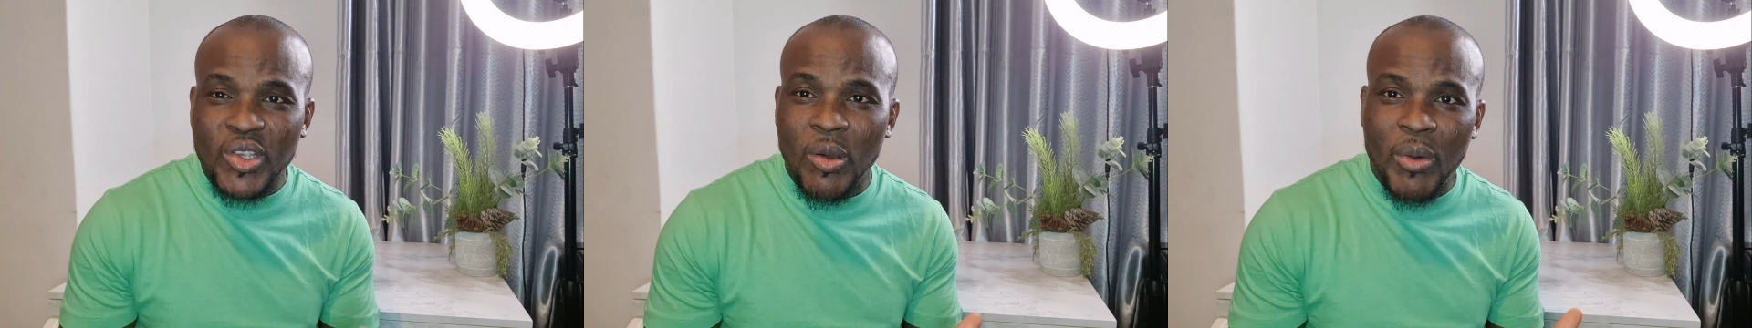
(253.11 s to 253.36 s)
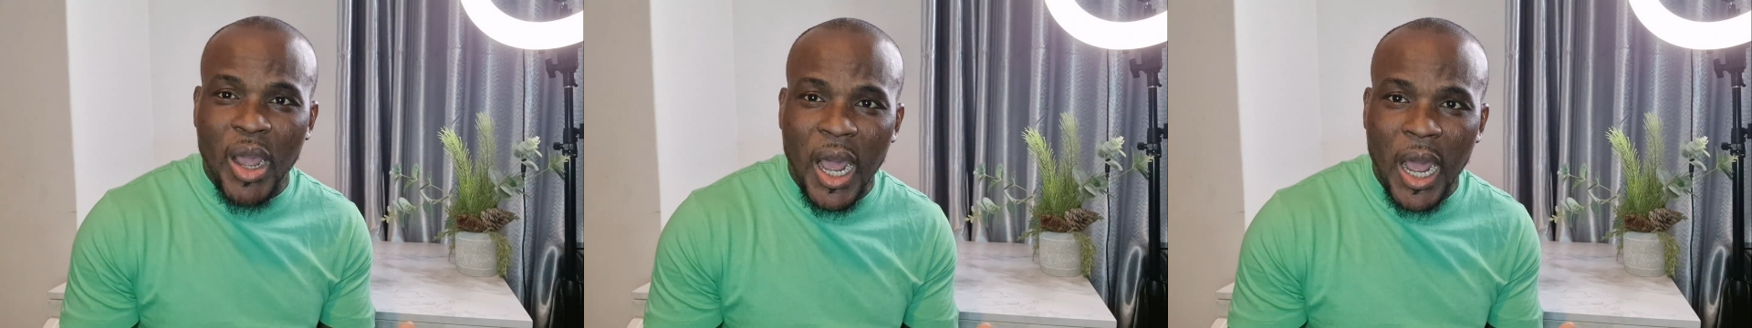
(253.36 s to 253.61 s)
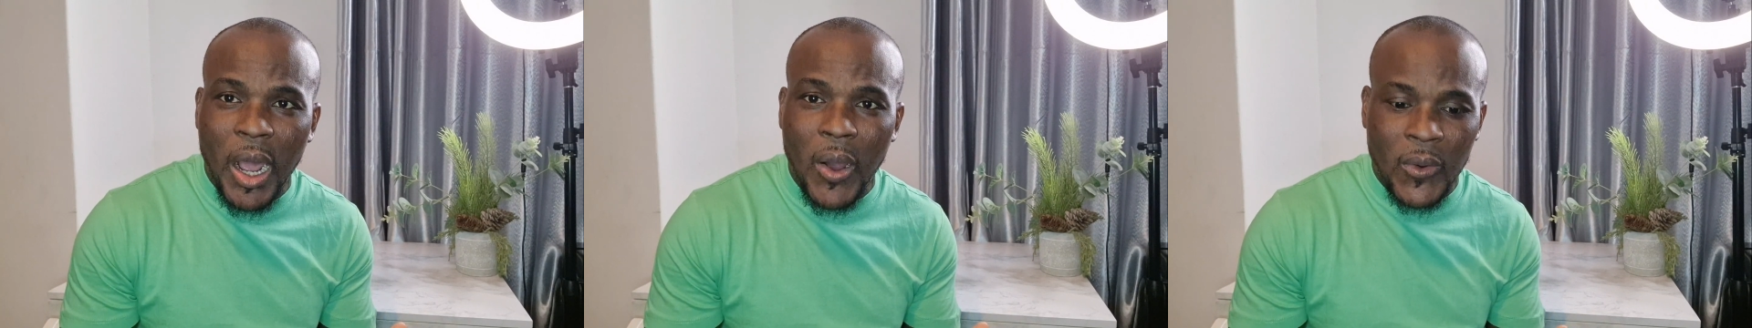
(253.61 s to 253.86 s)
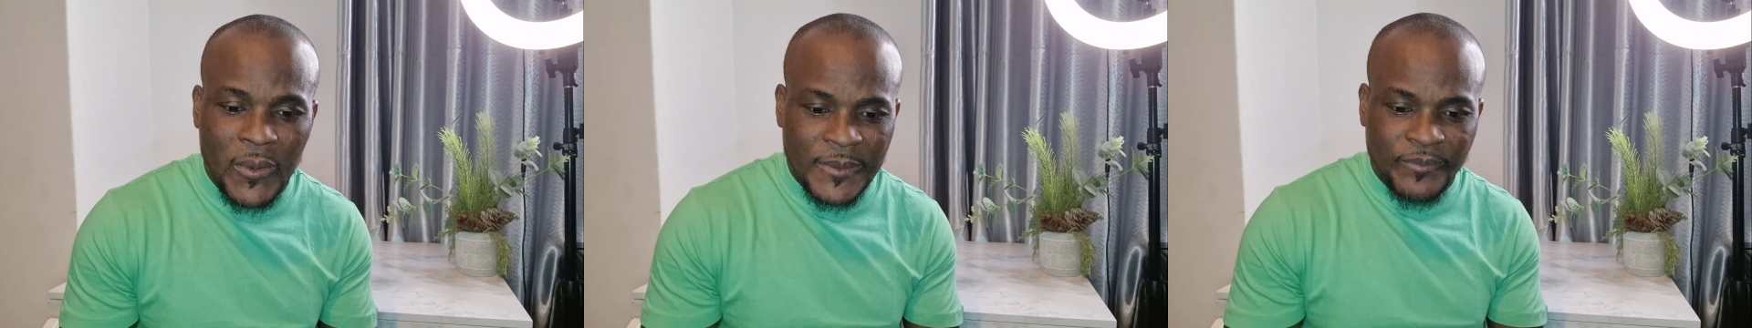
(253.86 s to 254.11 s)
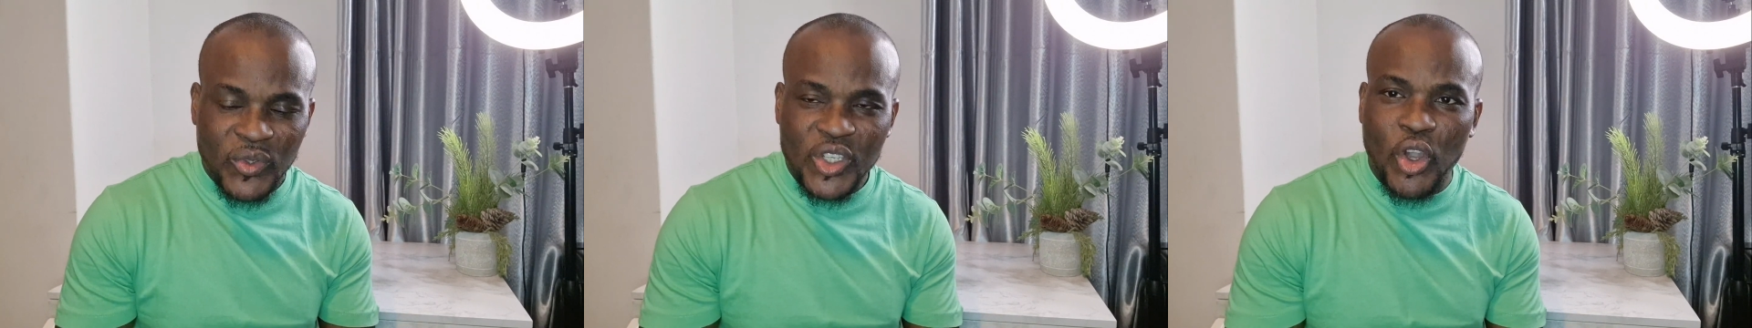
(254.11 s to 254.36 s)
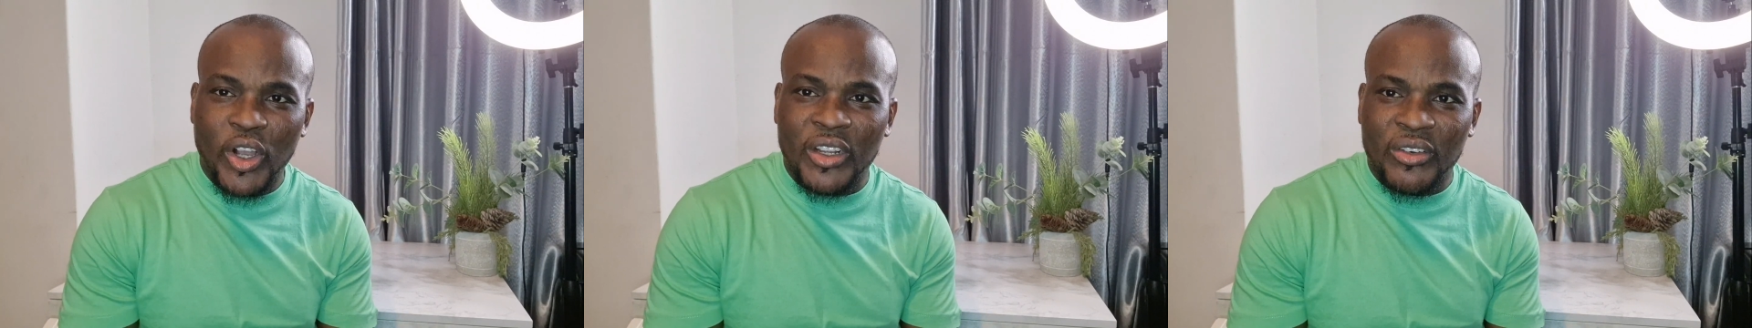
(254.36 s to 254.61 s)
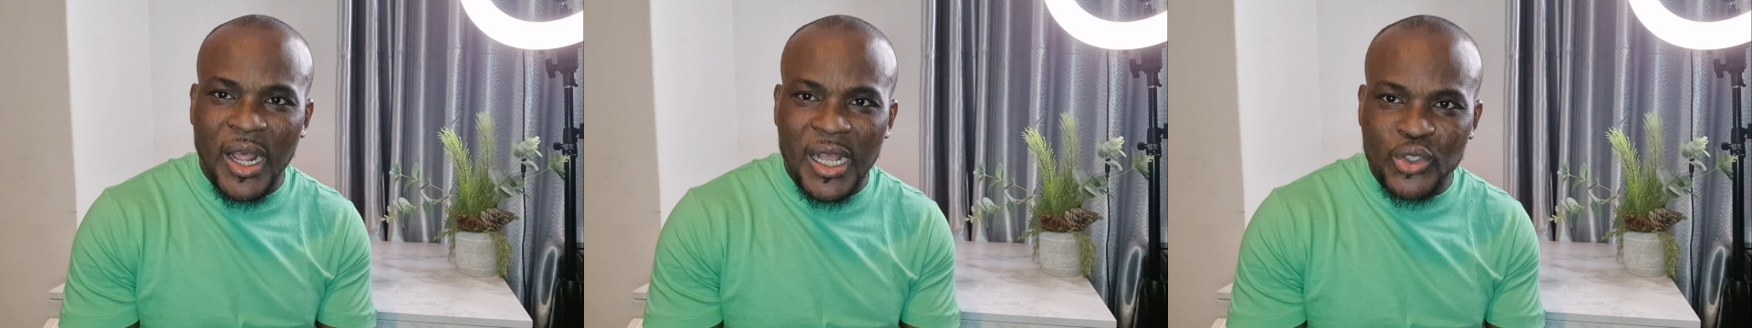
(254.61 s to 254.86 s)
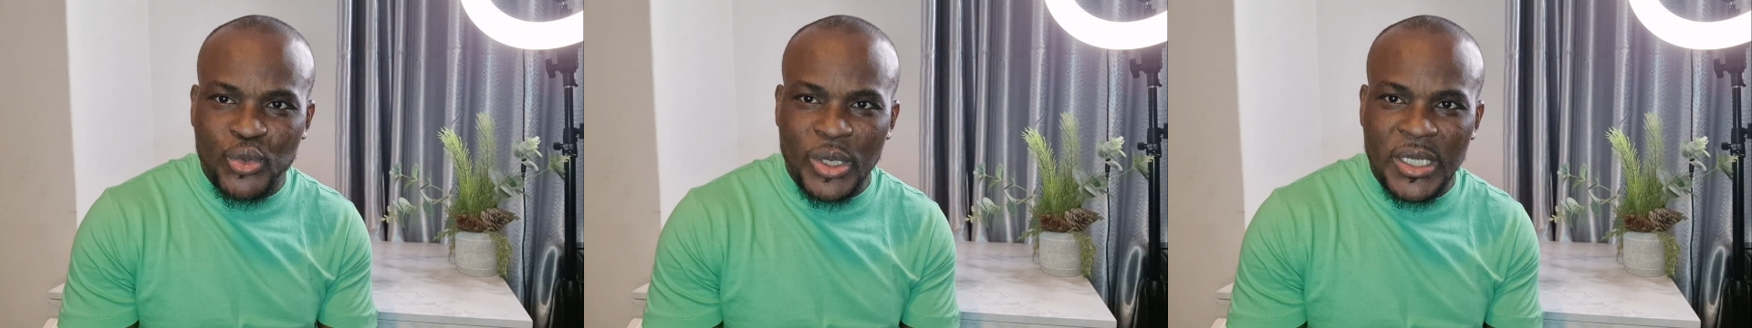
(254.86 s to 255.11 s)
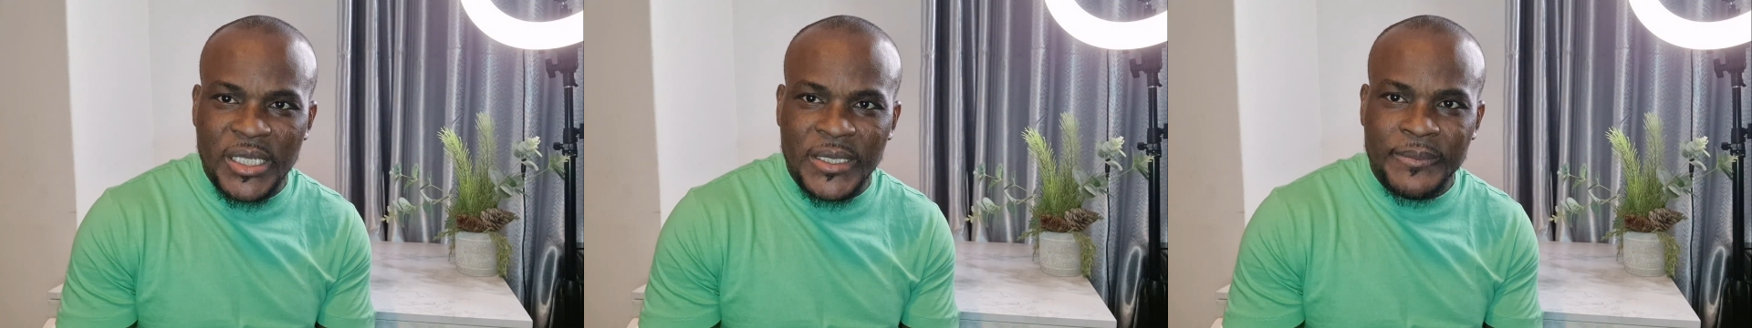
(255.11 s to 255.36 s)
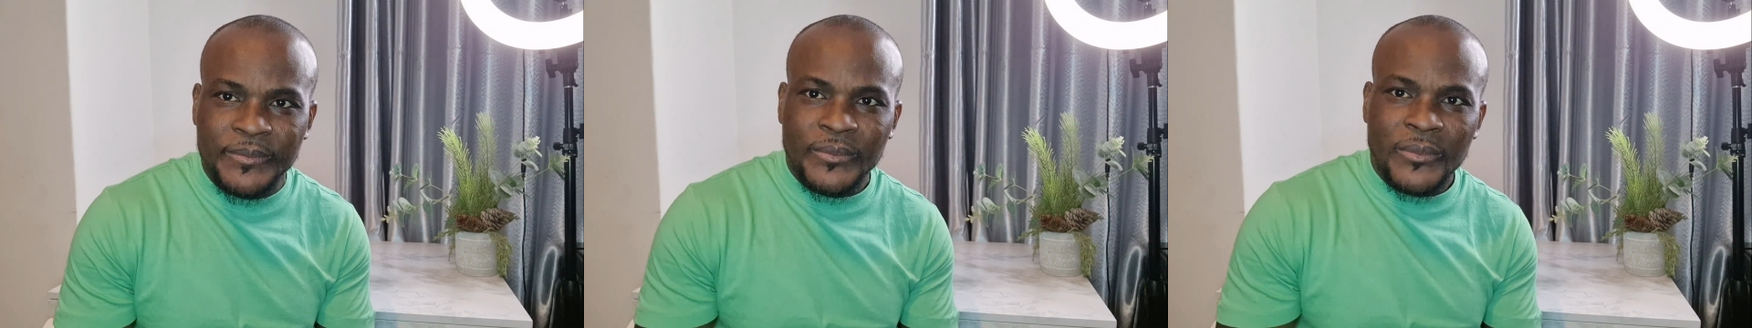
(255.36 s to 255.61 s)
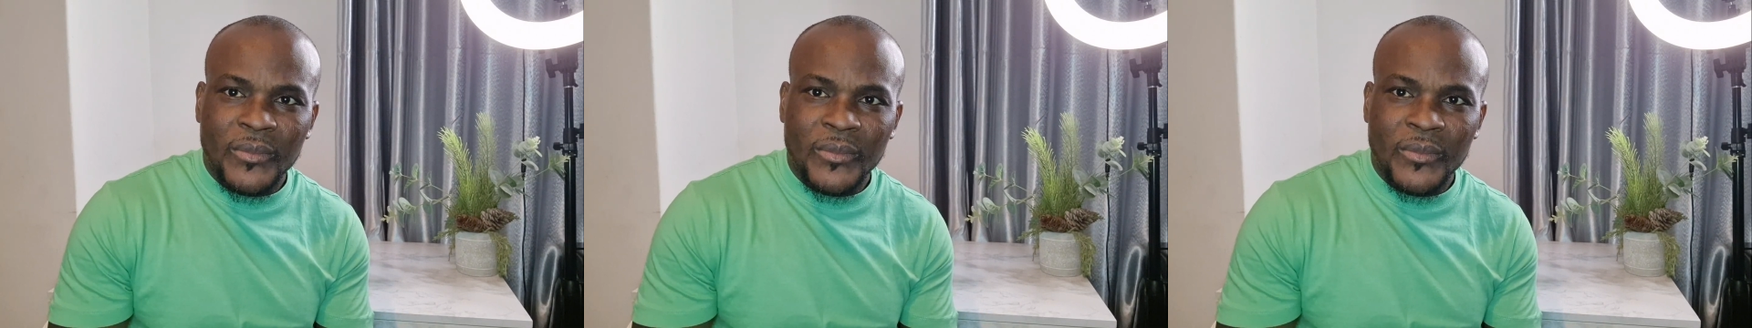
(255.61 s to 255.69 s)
somehow, you're gradually,